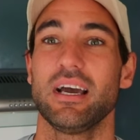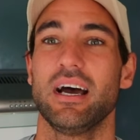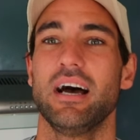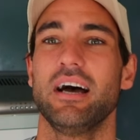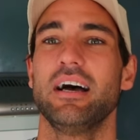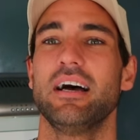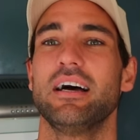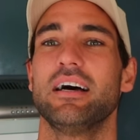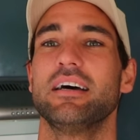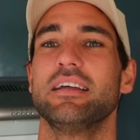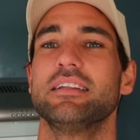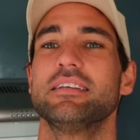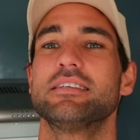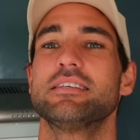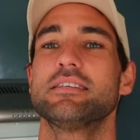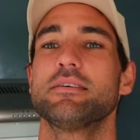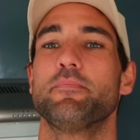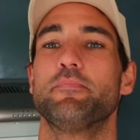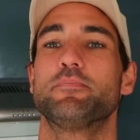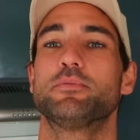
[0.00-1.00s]
Uh, this
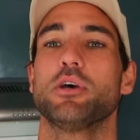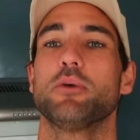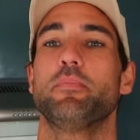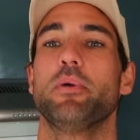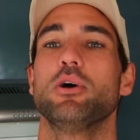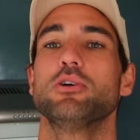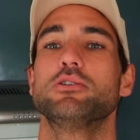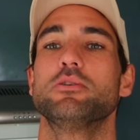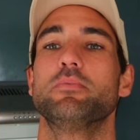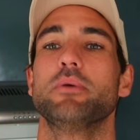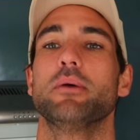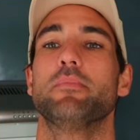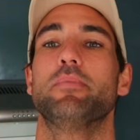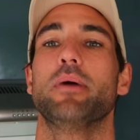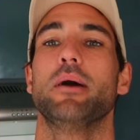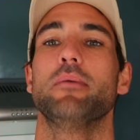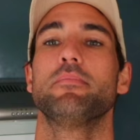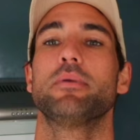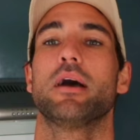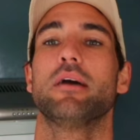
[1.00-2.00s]
is a, supposed to be a
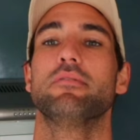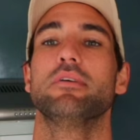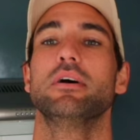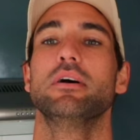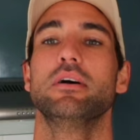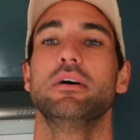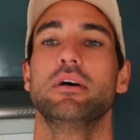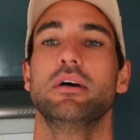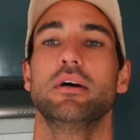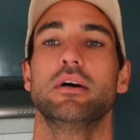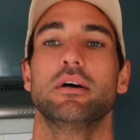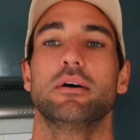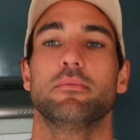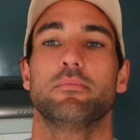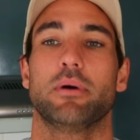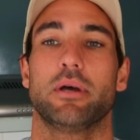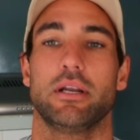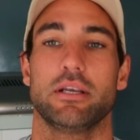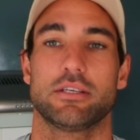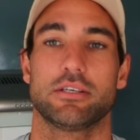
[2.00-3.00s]
pump cover,
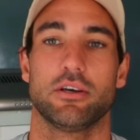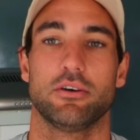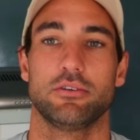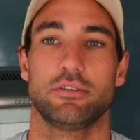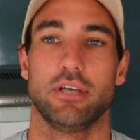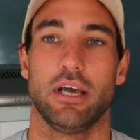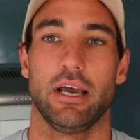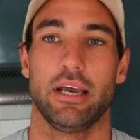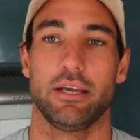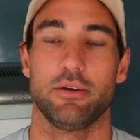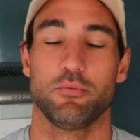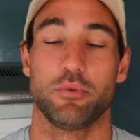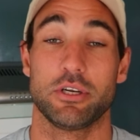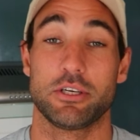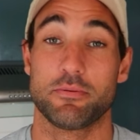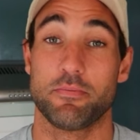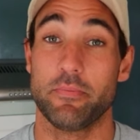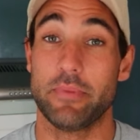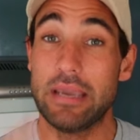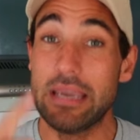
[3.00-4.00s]
but it's so tight,
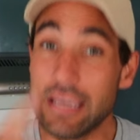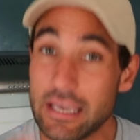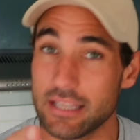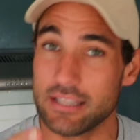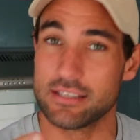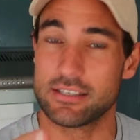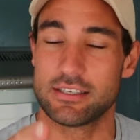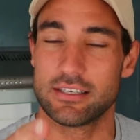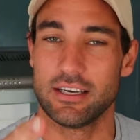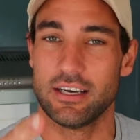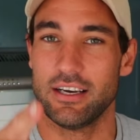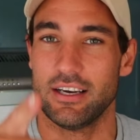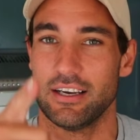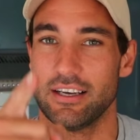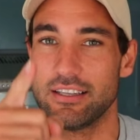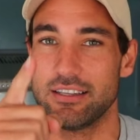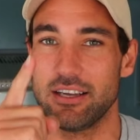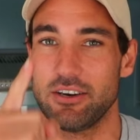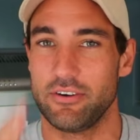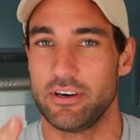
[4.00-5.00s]
which means
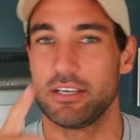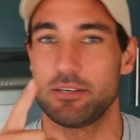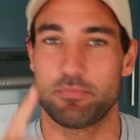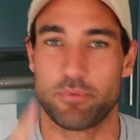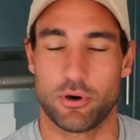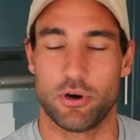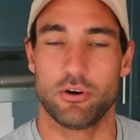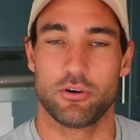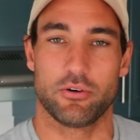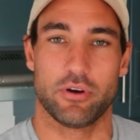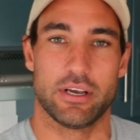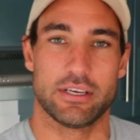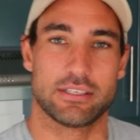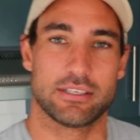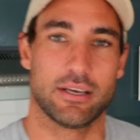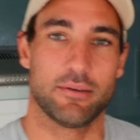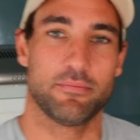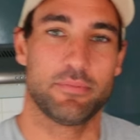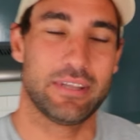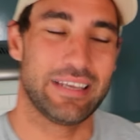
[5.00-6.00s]
there is progress.
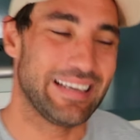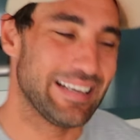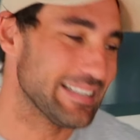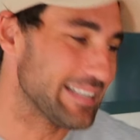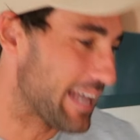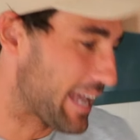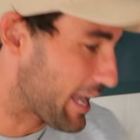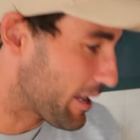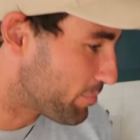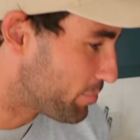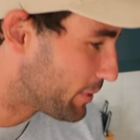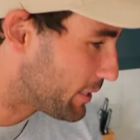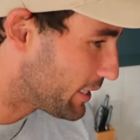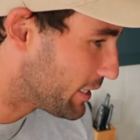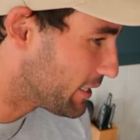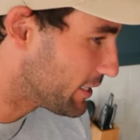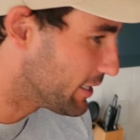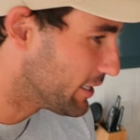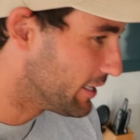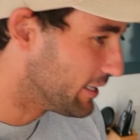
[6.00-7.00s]
Something is
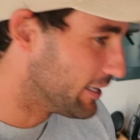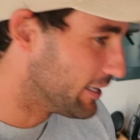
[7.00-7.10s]
happening